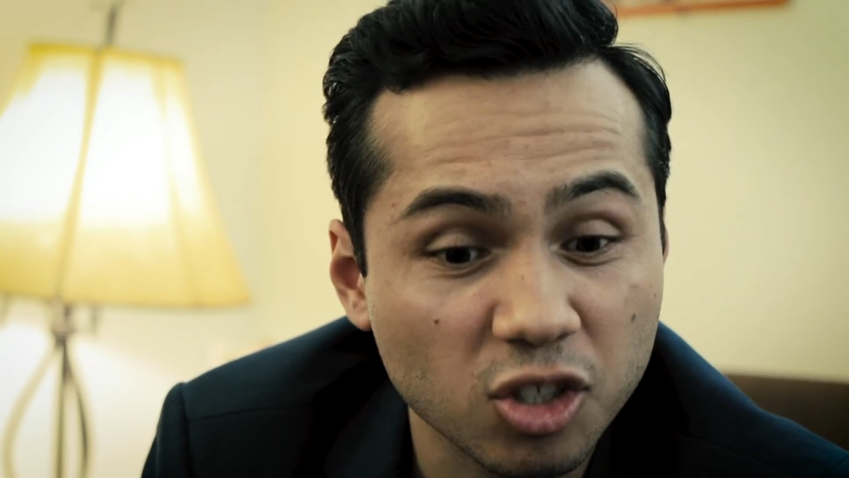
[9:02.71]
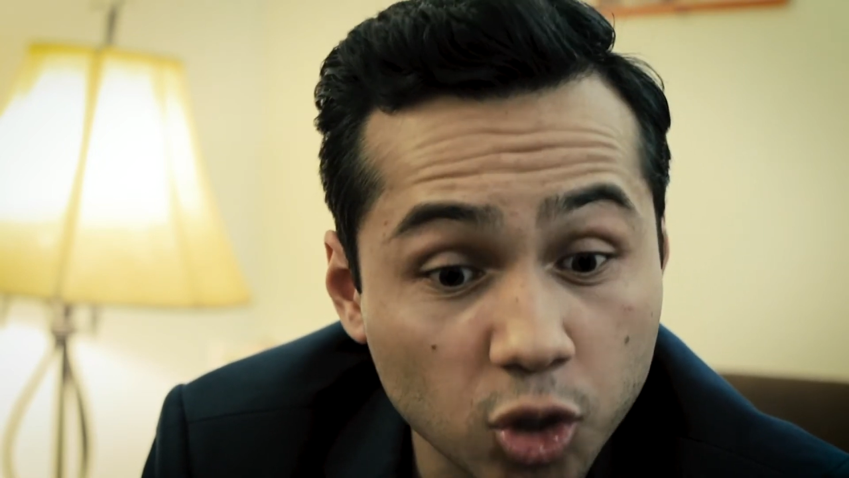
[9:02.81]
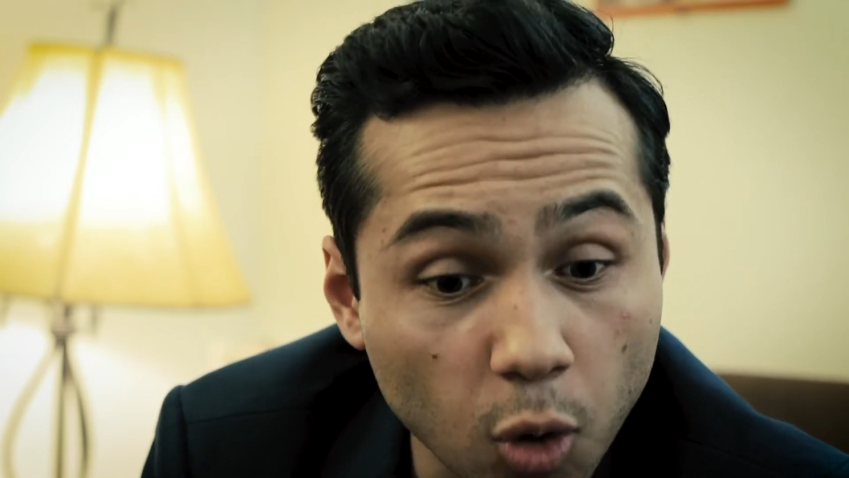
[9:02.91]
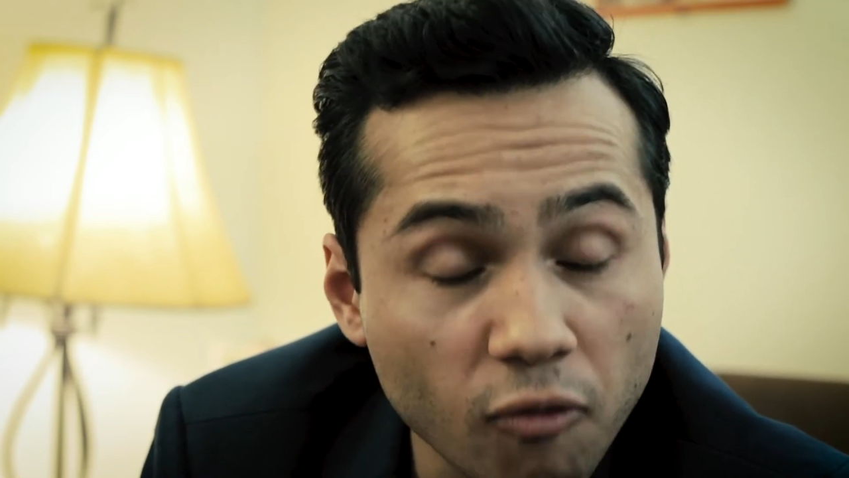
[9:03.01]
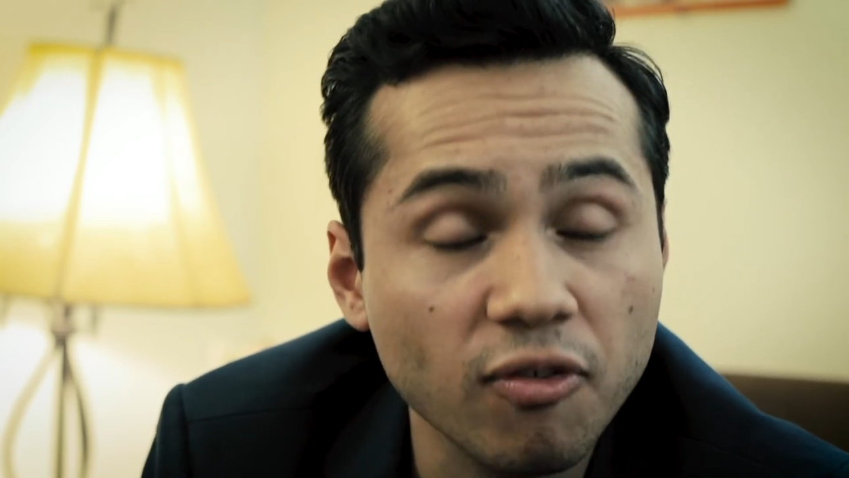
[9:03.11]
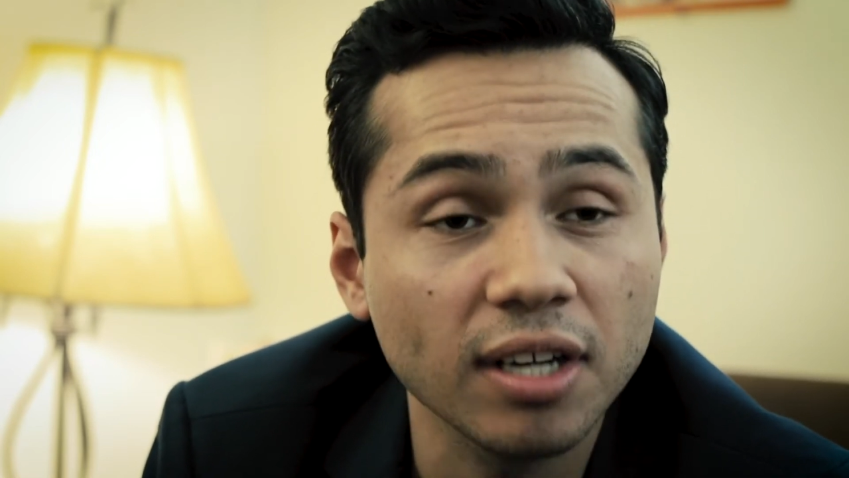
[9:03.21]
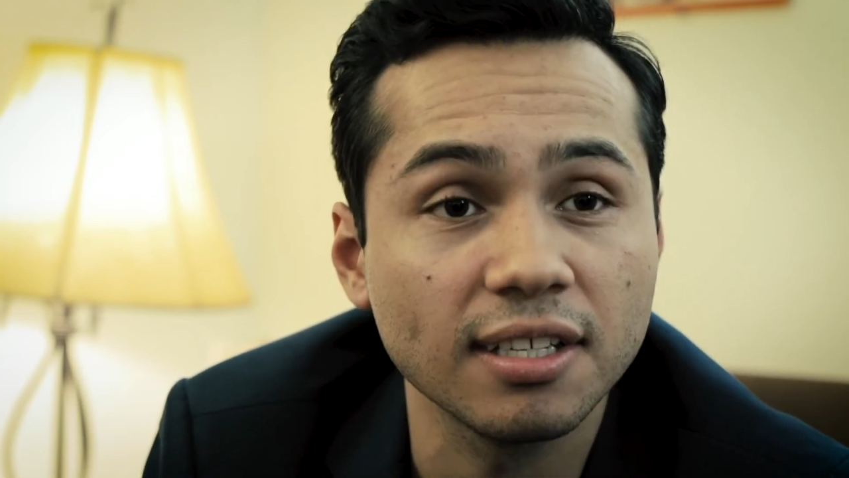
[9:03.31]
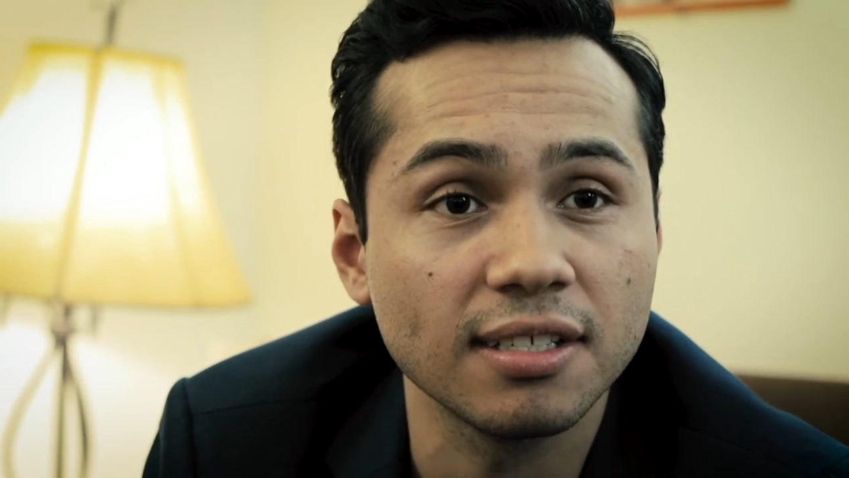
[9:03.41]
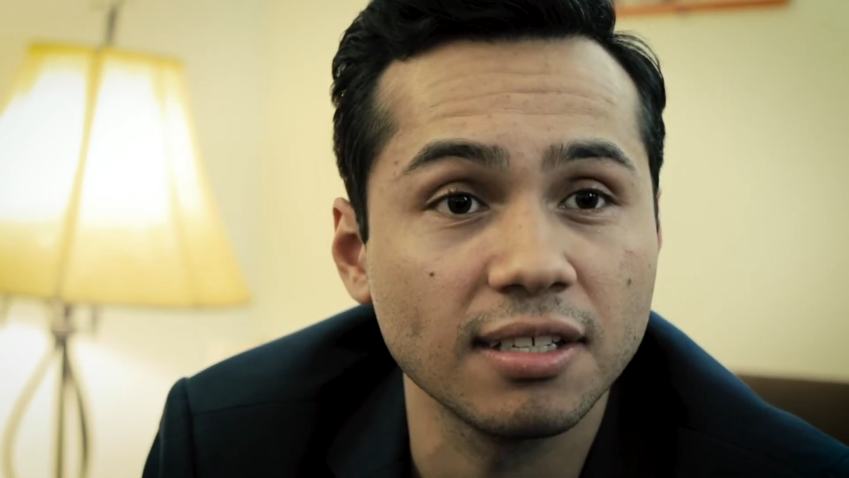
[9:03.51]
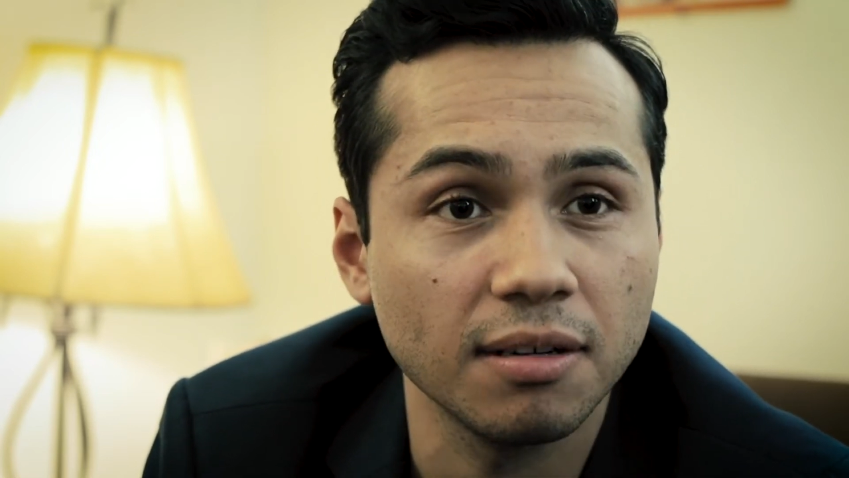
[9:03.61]
Don't fuck
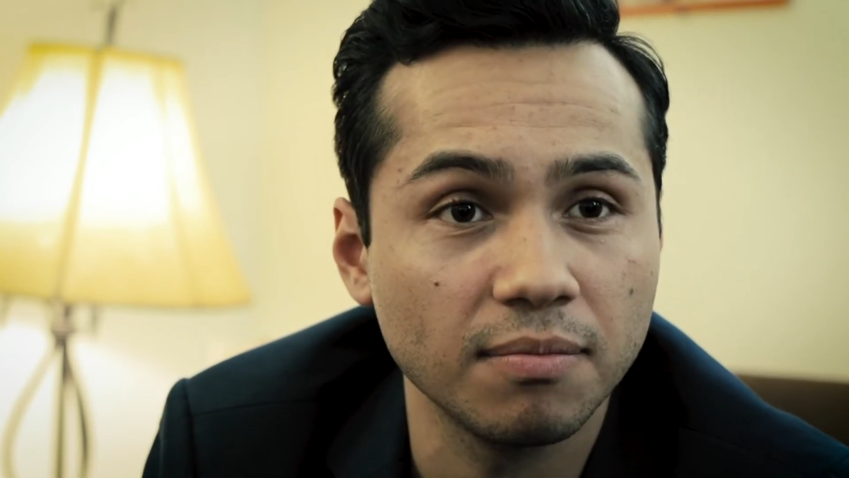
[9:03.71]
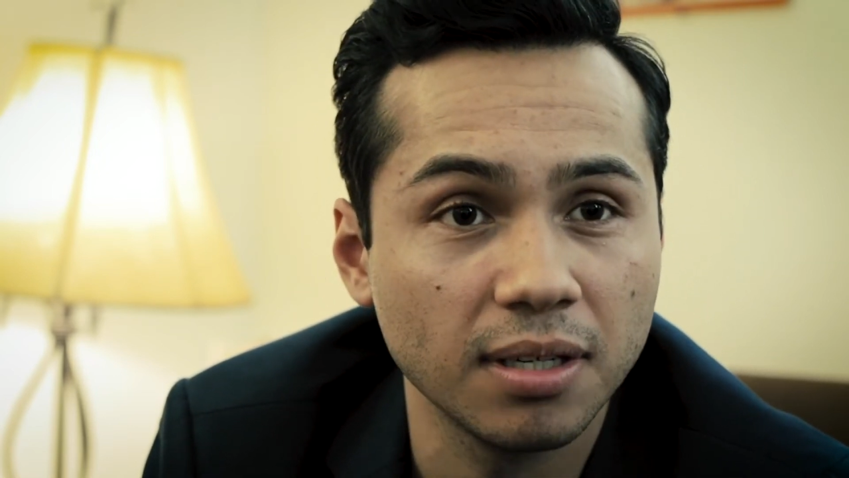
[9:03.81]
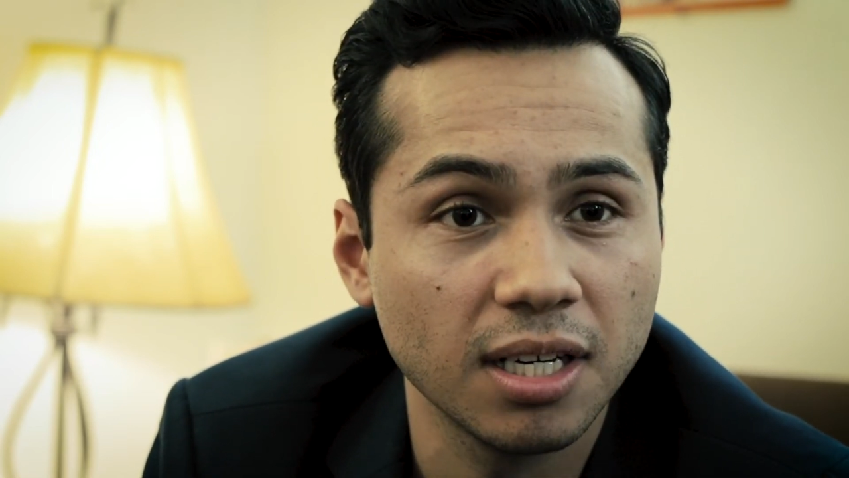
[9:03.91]
this up.